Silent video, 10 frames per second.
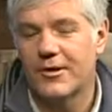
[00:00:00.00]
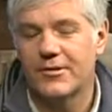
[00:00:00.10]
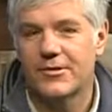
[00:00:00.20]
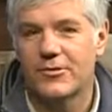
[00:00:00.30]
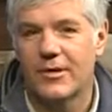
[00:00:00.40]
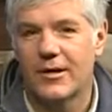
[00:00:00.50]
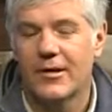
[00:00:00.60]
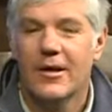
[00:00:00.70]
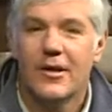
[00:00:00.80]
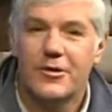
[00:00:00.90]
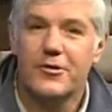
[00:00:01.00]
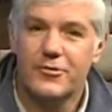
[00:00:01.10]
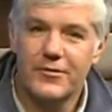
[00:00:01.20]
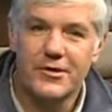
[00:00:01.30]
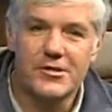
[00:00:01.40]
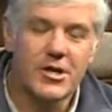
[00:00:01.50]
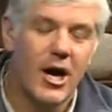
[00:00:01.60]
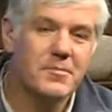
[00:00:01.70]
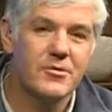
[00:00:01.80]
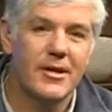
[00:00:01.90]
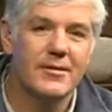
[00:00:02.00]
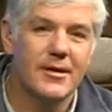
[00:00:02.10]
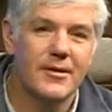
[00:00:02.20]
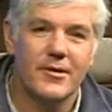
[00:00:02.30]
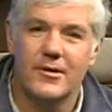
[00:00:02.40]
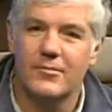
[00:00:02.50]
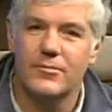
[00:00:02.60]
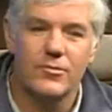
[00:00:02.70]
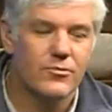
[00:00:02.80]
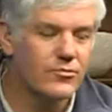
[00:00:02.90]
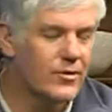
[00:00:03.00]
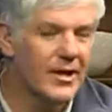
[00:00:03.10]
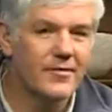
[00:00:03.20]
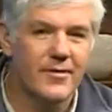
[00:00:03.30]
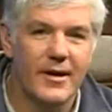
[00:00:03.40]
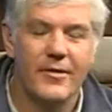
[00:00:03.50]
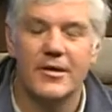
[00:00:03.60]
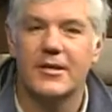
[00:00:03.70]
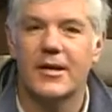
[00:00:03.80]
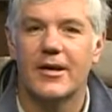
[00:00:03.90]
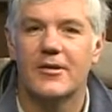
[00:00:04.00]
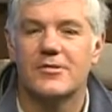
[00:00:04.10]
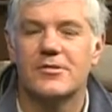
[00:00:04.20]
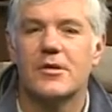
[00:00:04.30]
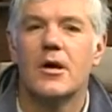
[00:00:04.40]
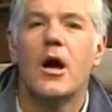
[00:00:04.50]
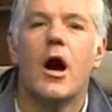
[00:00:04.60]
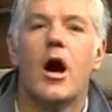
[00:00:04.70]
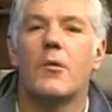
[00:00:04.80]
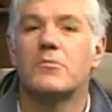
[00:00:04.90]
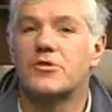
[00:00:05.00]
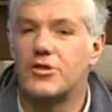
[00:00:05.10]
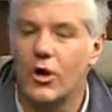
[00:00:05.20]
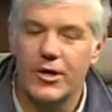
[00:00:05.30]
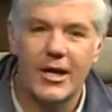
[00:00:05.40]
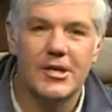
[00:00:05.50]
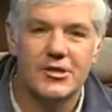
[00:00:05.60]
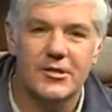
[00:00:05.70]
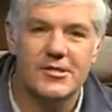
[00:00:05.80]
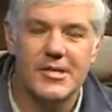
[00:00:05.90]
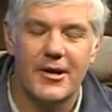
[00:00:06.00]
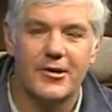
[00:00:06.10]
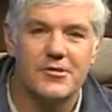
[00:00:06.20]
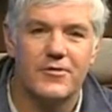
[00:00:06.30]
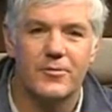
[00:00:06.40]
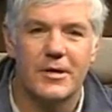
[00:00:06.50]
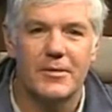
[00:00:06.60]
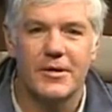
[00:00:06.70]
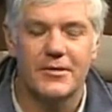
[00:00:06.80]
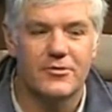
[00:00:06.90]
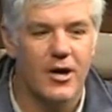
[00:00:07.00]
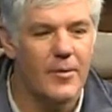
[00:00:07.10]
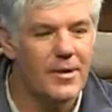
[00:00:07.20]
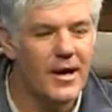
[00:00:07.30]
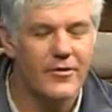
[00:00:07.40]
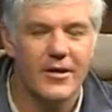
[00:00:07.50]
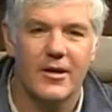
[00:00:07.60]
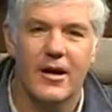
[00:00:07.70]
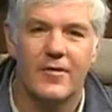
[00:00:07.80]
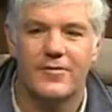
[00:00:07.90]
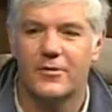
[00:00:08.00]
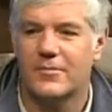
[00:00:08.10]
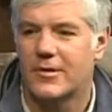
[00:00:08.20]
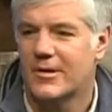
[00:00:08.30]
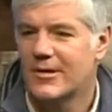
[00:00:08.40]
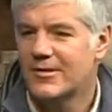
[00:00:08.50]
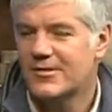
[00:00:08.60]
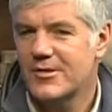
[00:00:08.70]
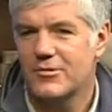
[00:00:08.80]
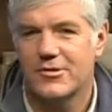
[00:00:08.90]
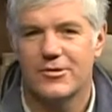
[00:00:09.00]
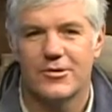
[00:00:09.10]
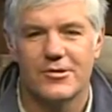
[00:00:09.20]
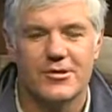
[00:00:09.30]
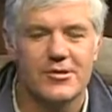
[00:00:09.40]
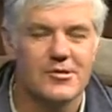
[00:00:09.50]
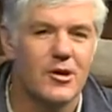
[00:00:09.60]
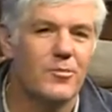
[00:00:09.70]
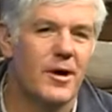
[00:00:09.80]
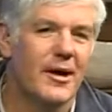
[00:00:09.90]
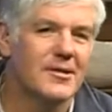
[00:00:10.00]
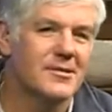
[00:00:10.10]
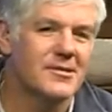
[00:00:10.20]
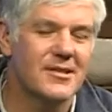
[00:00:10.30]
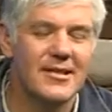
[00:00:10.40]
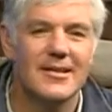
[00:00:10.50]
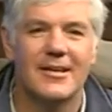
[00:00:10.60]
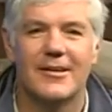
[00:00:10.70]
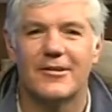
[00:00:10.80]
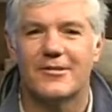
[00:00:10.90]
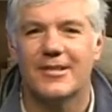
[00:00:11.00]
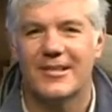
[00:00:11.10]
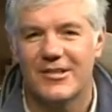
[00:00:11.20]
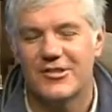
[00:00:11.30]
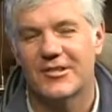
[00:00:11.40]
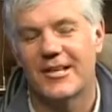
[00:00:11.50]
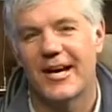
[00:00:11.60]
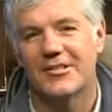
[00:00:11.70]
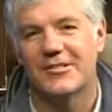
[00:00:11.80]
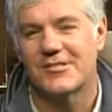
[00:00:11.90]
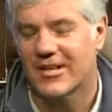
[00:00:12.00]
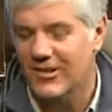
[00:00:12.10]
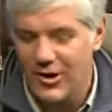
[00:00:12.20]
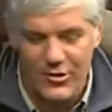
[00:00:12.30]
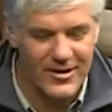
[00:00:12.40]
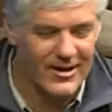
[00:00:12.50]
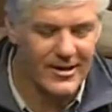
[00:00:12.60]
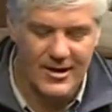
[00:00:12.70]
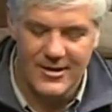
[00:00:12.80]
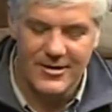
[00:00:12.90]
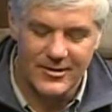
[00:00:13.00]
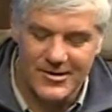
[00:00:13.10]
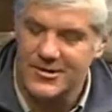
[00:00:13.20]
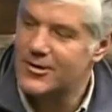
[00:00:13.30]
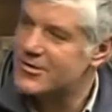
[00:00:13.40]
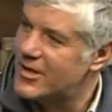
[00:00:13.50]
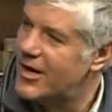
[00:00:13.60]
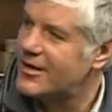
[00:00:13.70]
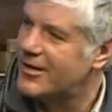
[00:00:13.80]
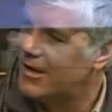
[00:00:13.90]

into uh, the thrifty shops right there. There are great Valley Cares um, donation centers for people that drop everything off from snow scooters to snow bikes to ski gear to kitchen gadgets to clothing. The list goes on and